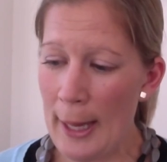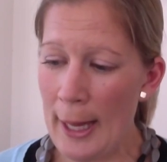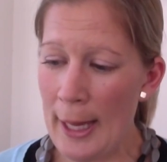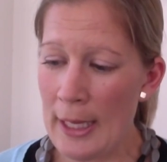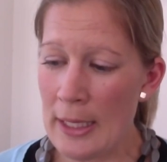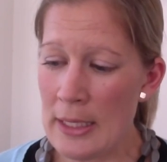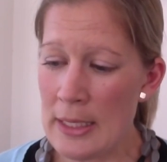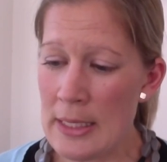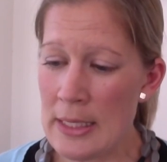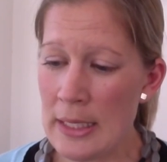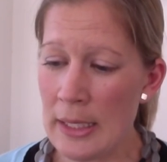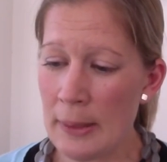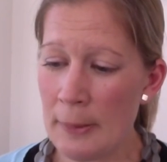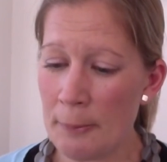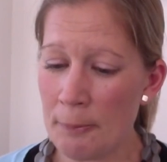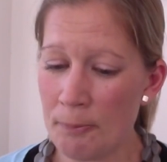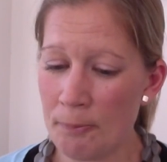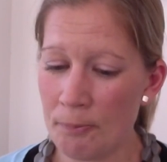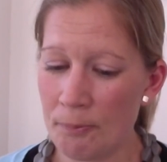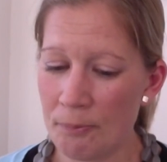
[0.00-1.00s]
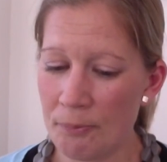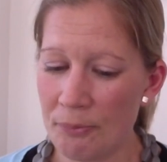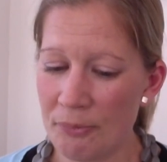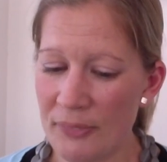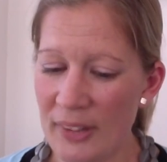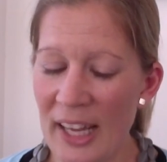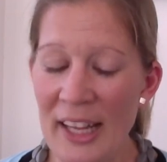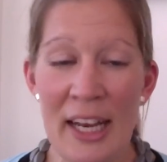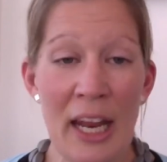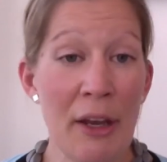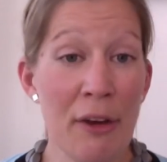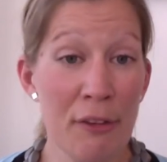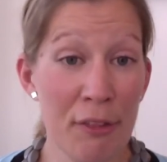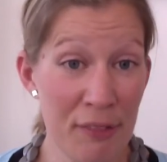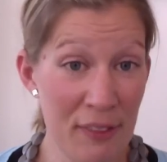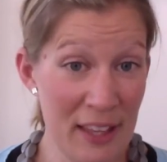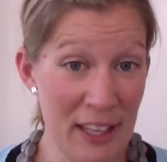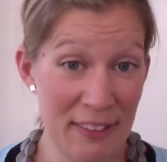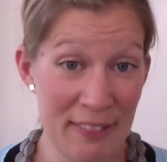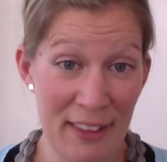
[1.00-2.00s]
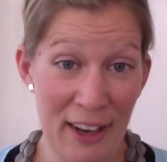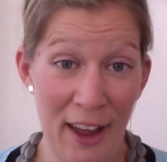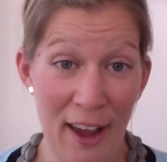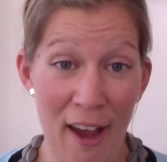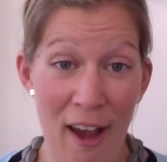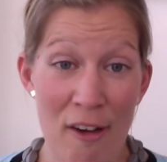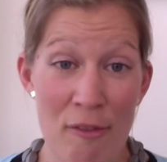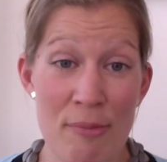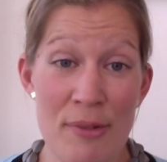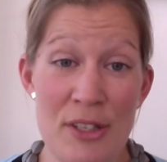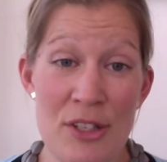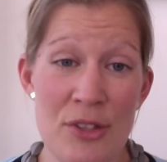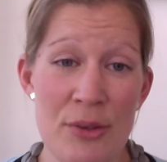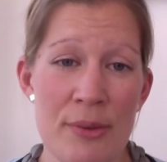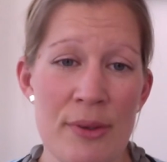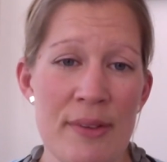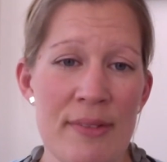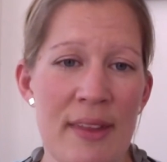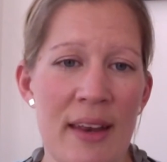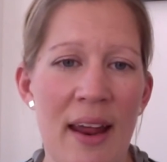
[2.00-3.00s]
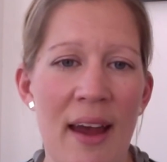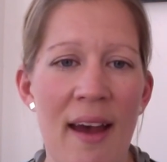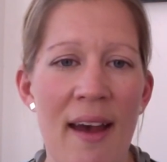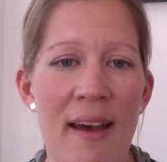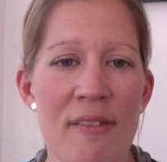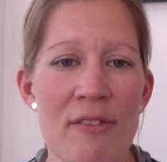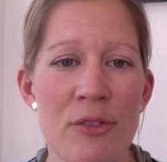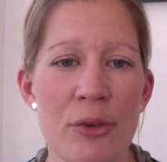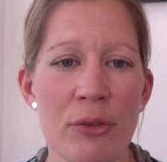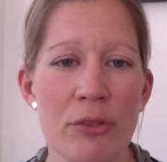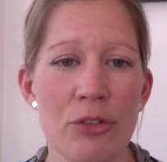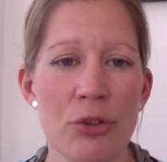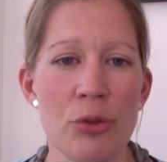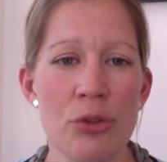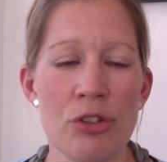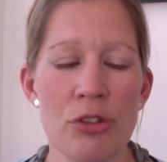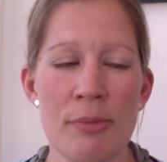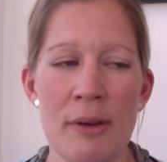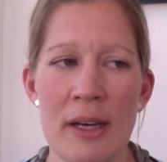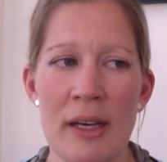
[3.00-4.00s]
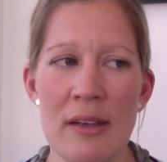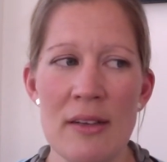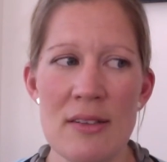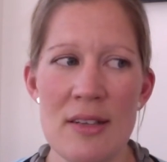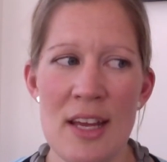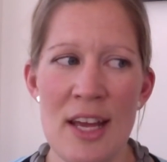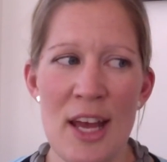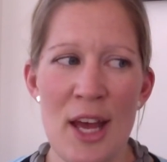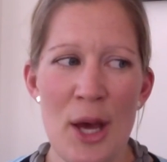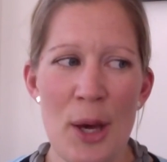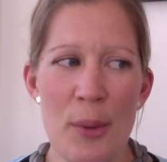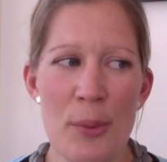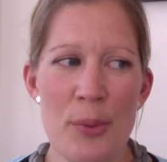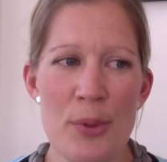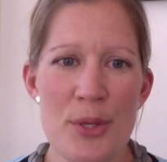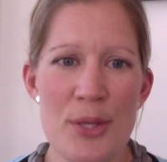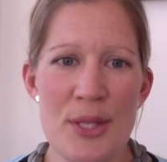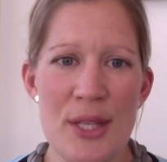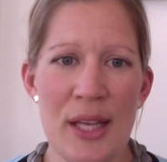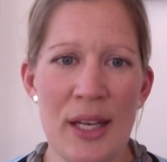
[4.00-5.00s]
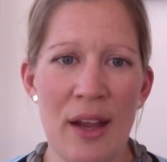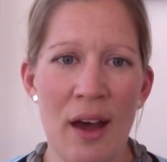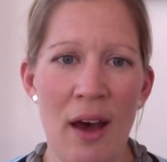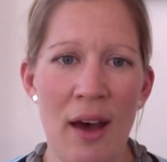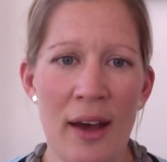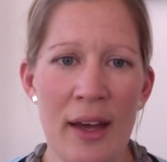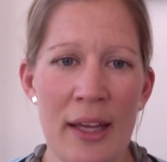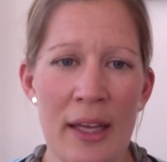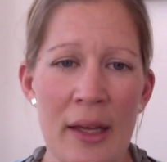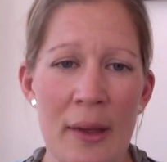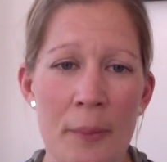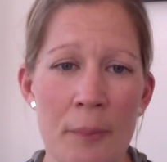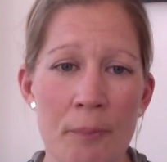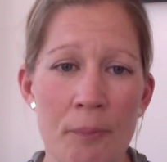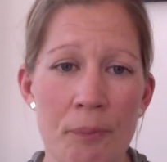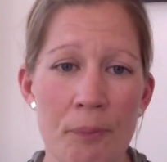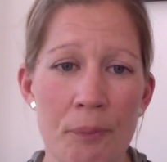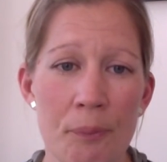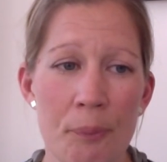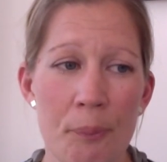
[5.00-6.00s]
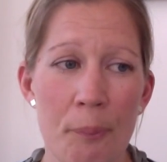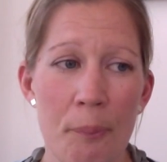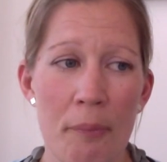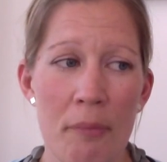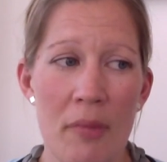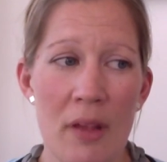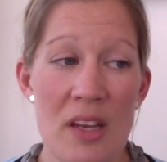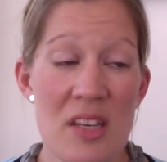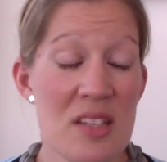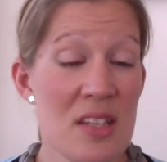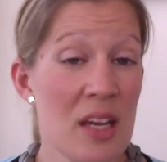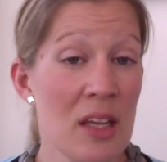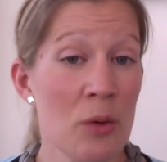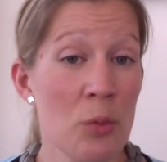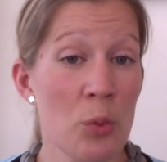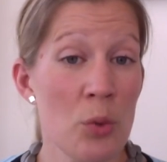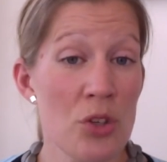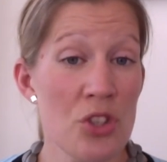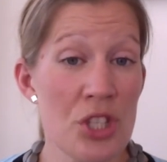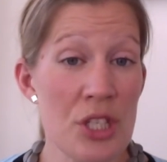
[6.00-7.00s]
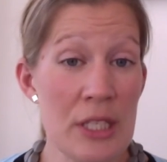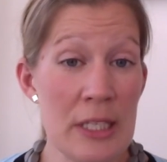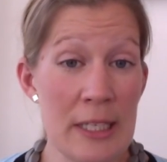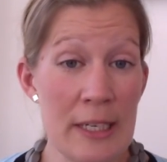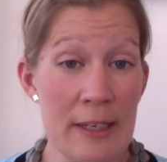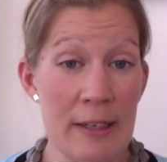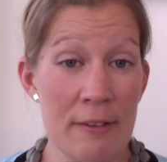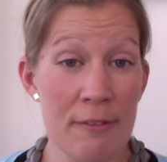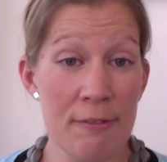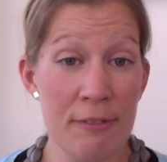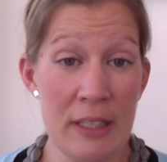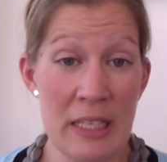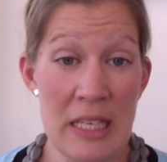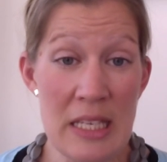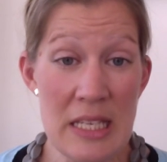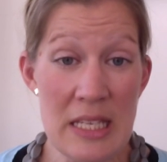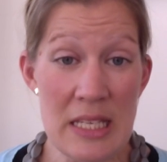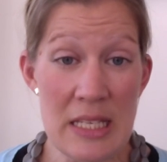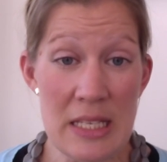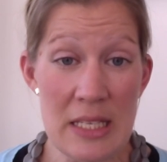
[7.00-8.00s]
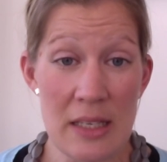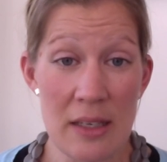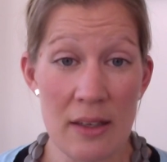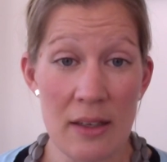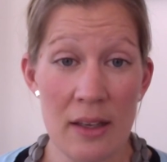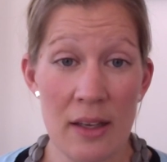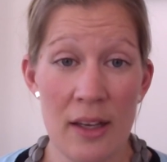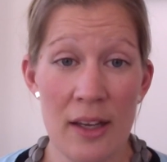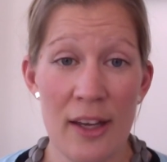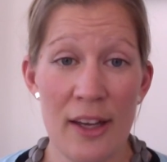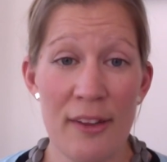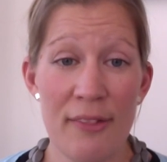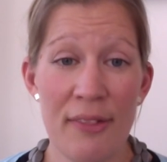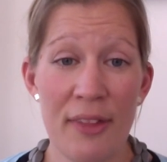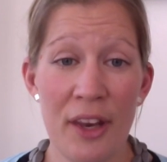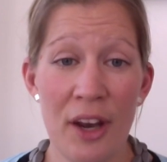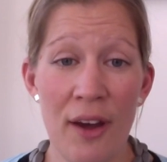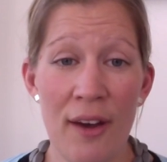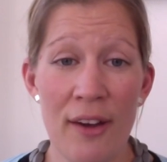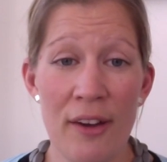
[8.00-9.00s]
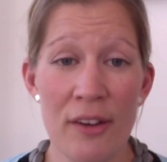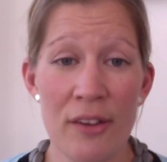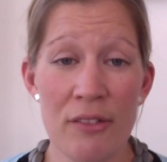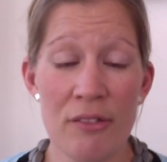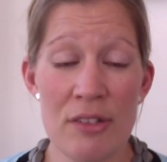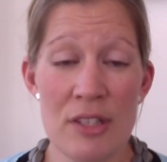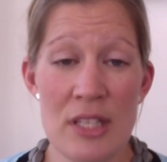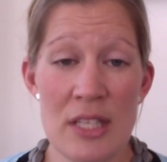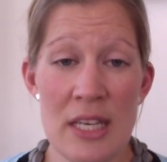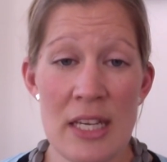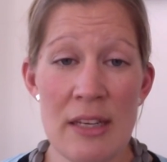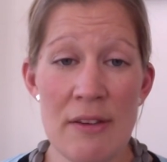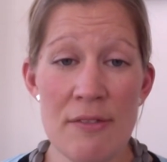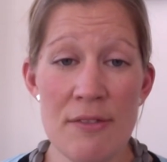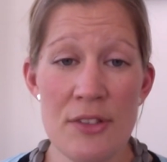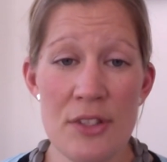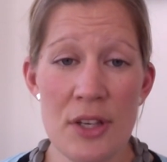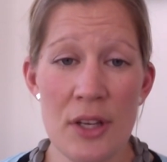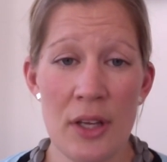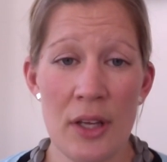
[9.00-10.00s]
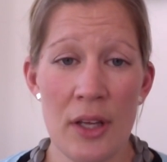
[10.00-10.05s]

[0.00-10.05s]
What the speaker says: And another thing that I have been doing that I have not talked about was that I started washing a fleece that I received.